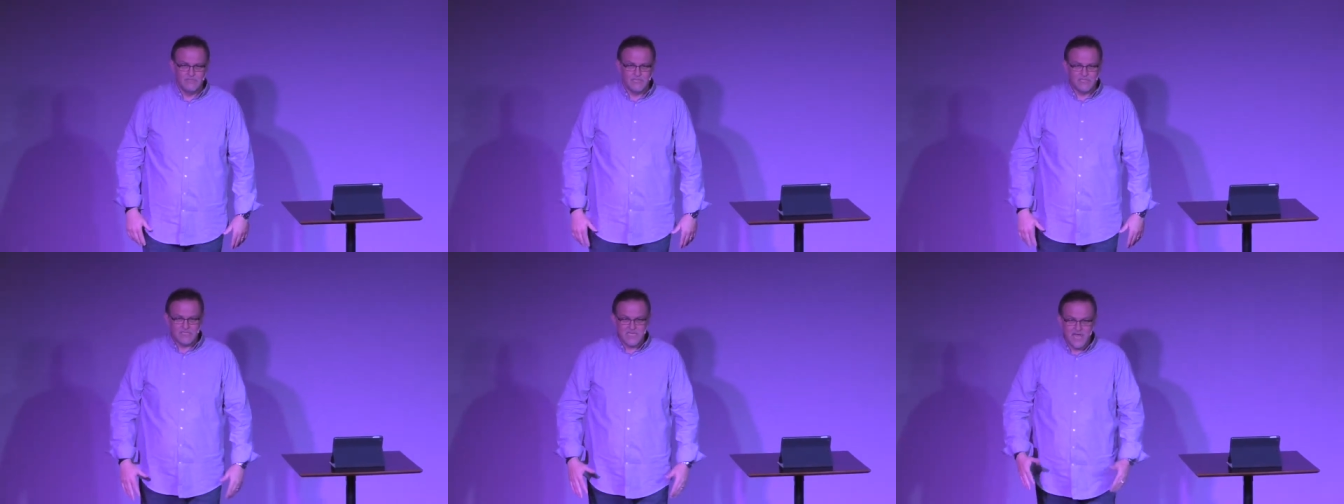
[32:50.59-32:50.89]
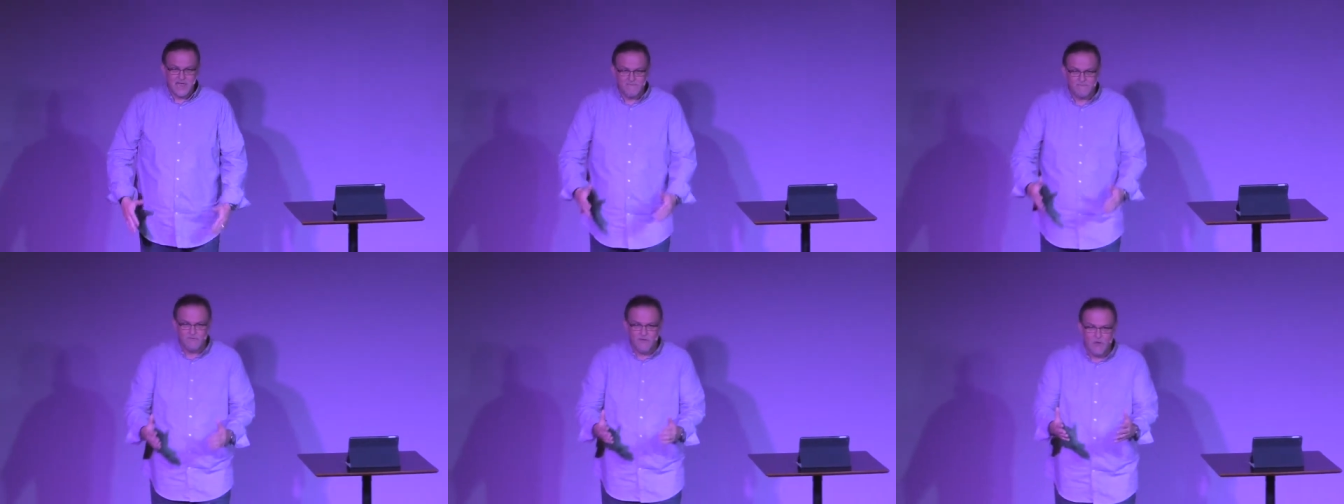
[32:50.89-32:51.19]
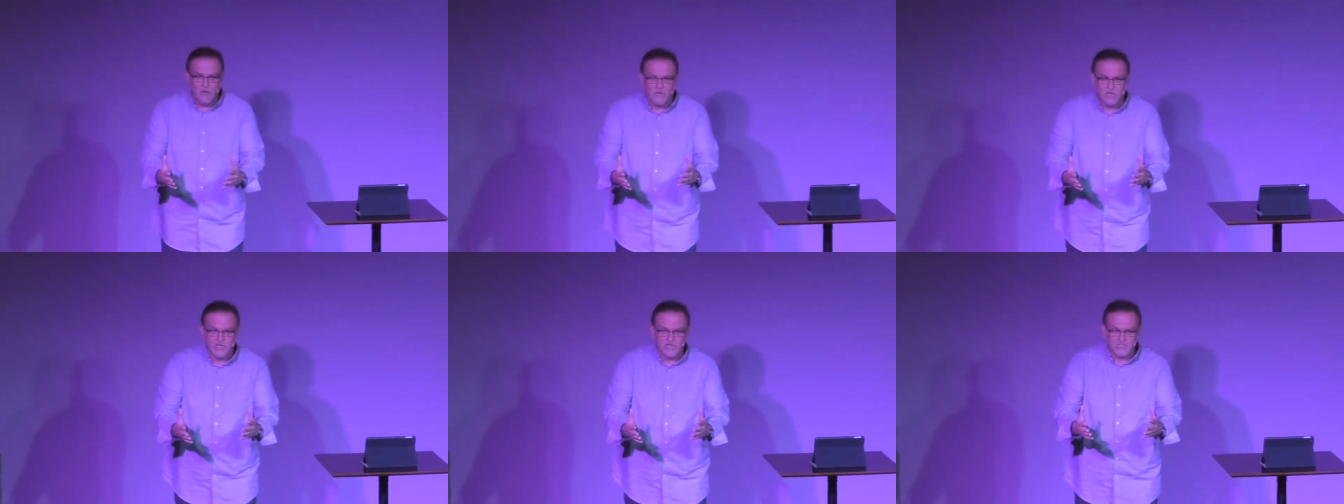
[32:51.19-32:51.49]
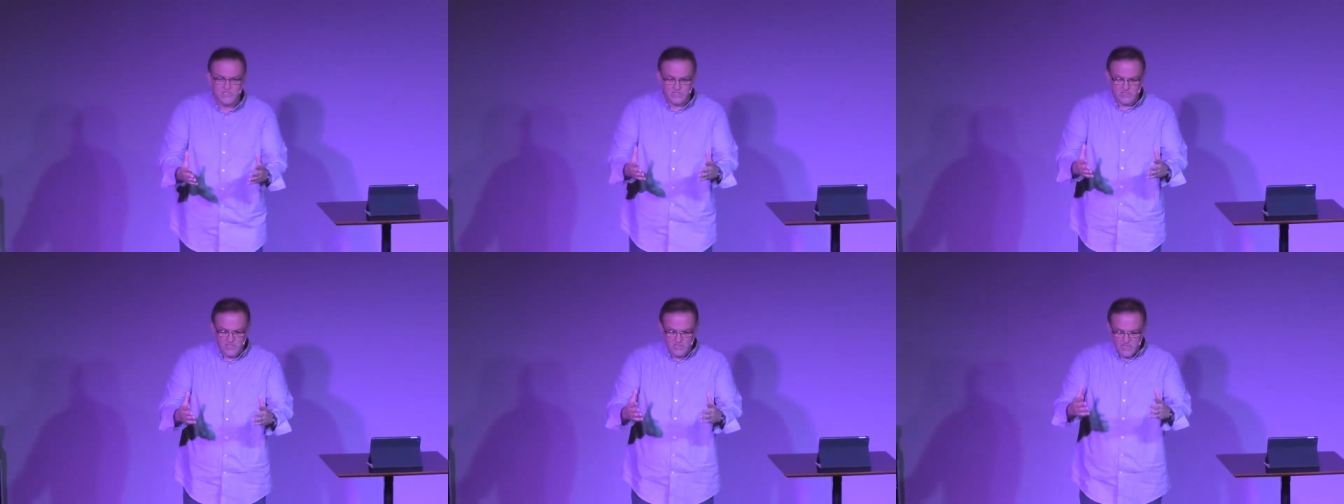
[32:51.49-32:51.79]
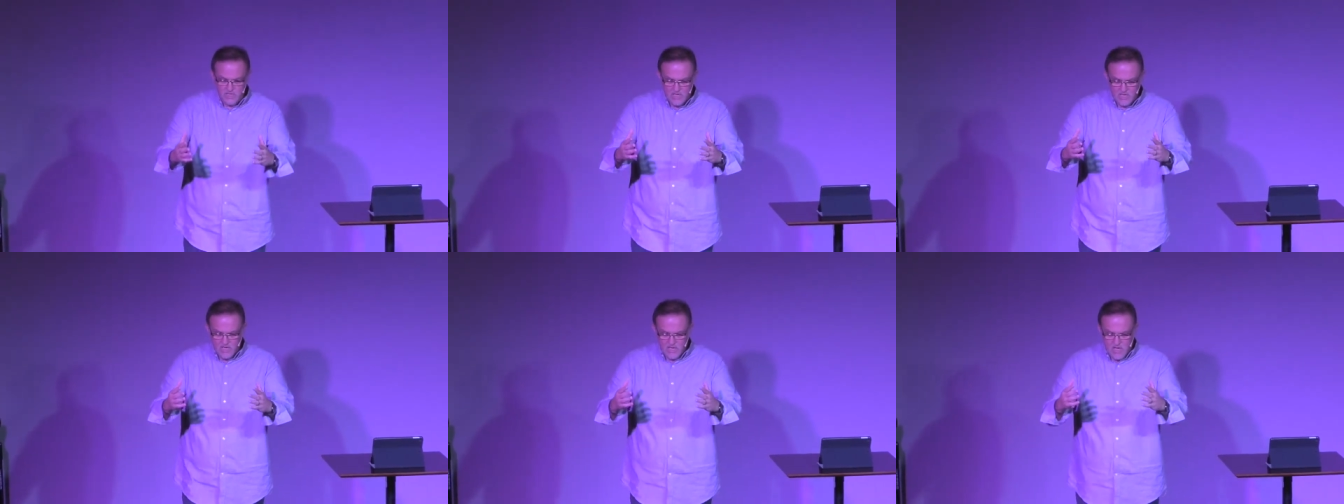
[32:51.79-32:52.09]
Let's not focus
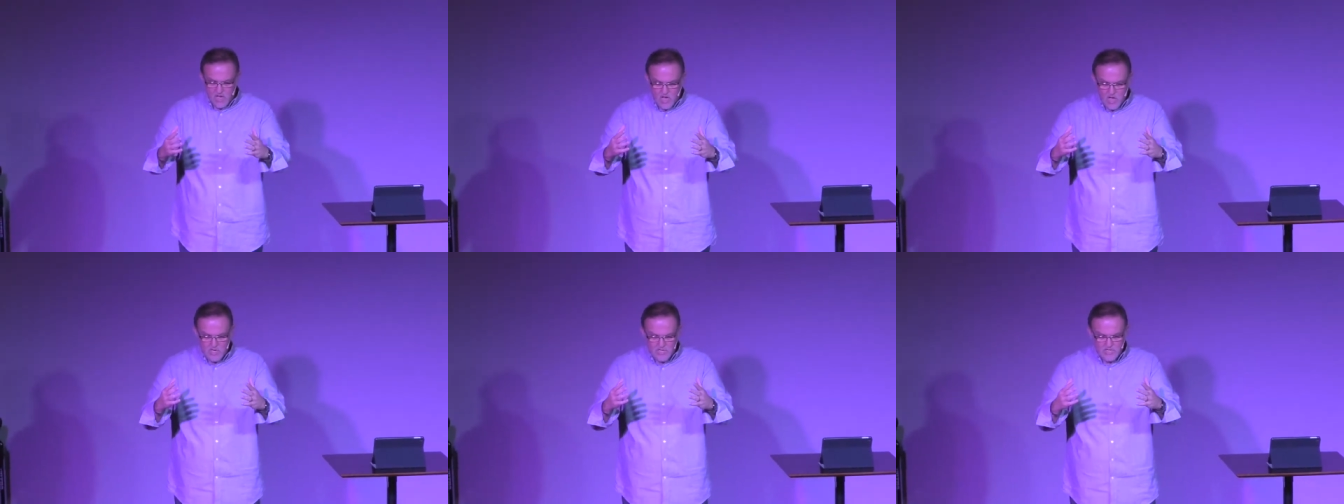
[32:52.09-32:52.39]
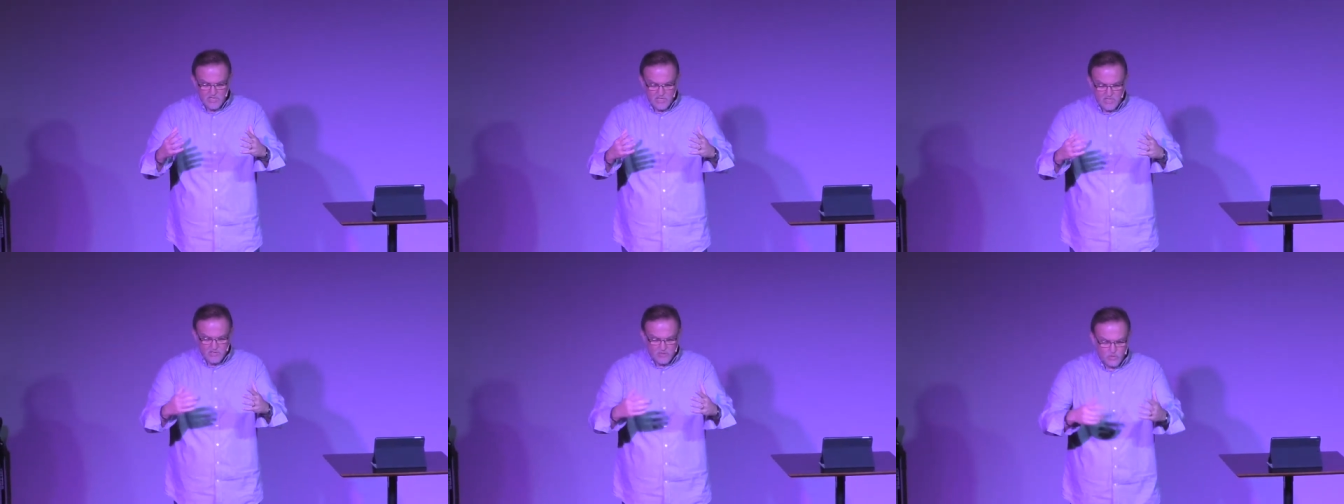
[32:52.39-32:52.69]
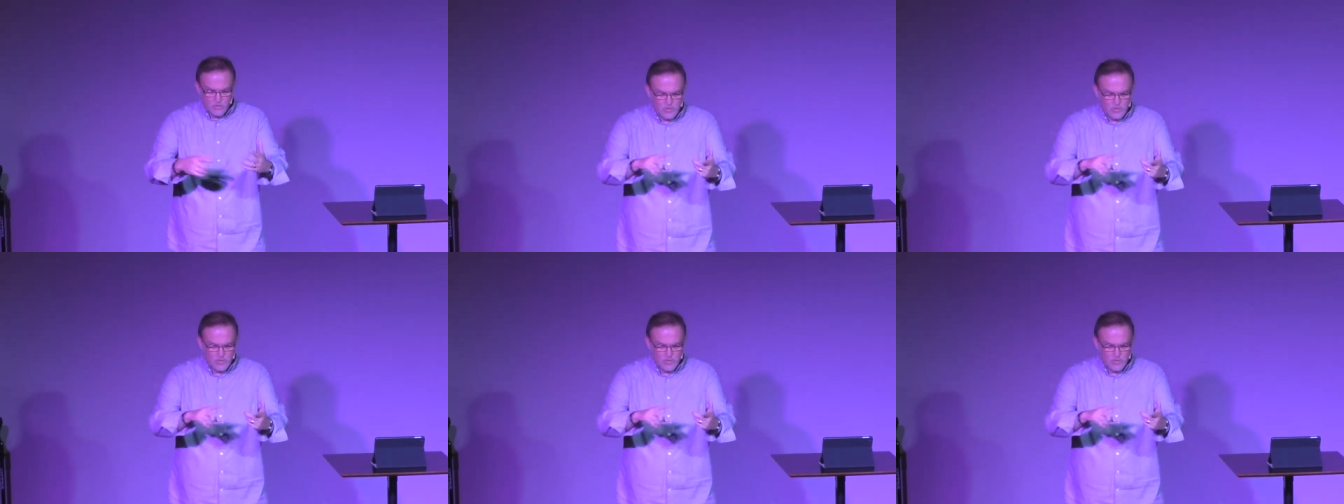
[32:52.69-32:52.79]
on